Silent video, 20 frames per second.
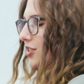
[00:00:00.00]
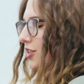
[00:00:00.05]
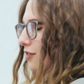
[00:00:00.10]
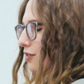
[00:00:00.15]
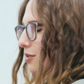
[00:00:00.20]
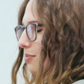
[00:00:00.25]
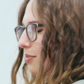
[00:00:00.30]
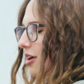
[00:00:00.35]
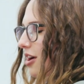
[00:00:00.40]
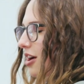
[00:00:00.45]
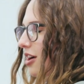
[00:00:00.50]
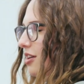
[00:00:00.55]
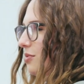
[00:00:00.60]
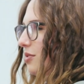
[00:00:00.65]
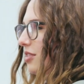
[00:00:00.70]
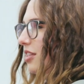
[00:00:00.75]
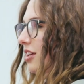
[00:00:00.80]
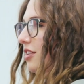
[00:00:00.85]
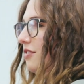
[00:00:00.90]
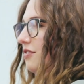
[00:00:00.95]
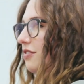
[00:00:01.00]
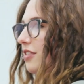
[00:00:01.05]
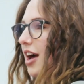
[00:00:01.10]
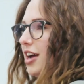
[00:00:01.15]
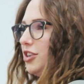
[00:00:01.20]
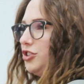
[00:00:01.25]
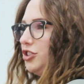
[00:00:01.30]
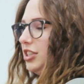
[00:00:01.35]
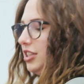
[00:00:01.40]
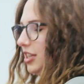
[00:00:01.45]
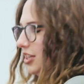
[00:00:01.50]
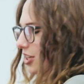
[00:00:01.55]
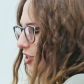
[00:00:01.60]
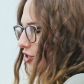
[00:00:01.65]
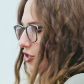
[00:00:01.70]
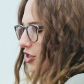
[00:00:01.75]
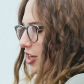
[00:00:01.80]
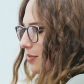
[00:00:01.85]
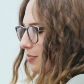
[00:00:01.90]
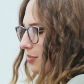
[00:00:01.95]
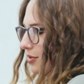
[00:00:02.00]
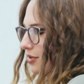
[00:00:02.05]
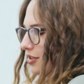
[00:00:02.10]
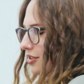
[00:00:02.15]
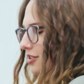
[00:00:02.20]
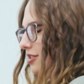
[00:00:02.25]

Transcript: herself apart with any flashy leadership